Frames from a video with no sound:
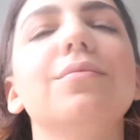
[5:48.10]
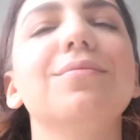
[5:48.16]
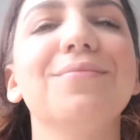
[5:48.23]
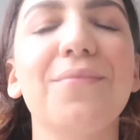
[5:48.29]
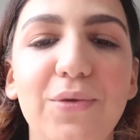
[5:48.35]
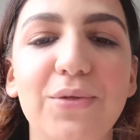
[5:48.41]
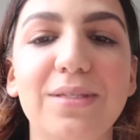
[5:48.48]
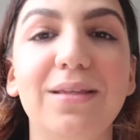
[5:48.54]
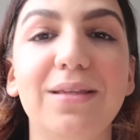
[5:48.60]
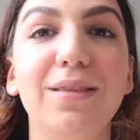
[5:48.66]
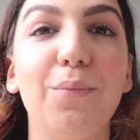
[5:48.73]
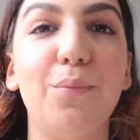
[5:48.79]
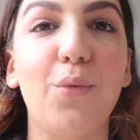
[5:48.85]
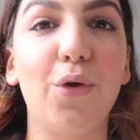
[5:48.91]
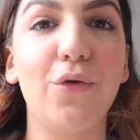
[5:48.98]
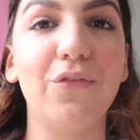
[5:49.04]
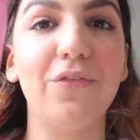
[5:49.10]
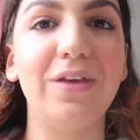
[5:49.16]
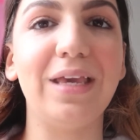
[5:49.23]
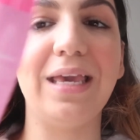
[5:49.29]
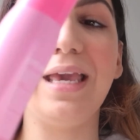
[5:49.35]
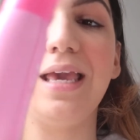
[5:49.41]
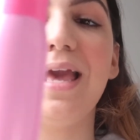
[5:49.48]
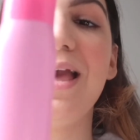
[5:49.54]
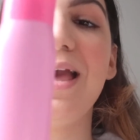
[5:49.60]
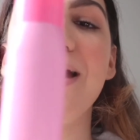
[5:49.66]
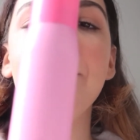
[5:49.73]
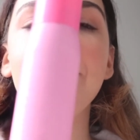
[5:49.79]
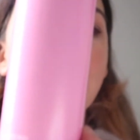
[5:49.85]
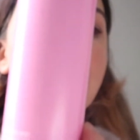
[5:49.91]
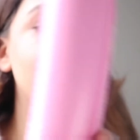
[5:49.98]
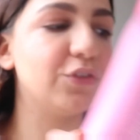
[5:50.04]
Using the Morphe
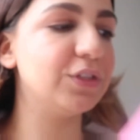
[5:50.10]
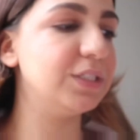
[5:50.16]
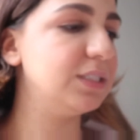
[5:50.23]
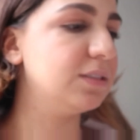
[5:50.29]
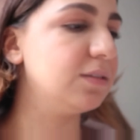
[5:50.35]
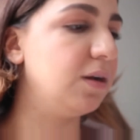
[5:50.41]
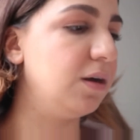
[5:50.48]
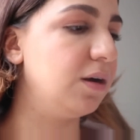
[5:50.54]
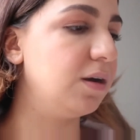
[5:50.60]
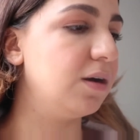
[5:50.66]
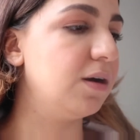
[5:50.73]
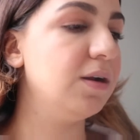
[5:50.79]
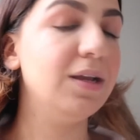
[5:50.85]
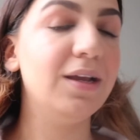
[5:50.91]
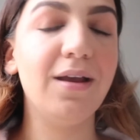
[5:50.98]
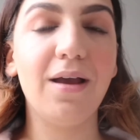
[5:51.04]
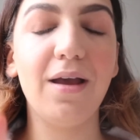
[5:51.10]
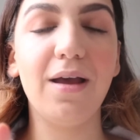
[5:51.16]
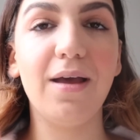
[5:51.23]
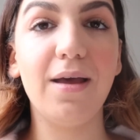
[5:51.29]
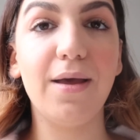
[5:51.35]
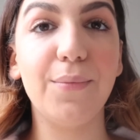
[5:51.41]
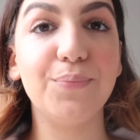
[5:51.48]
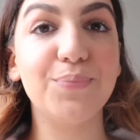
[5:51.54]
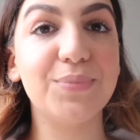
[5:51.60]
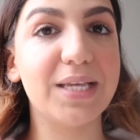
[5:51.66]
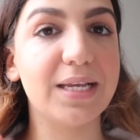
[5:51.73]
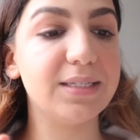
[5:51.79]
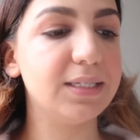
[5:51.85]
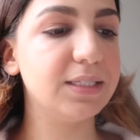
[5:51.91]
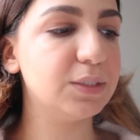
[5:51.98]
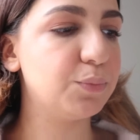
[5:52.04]
Jeffree Star
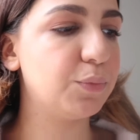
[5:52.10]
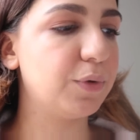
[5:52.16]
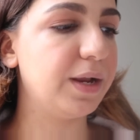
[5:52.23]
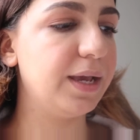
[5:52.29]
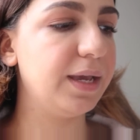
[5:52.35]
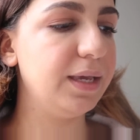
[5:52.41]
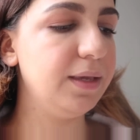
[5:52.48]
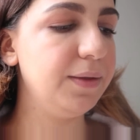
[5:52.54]
setting spray.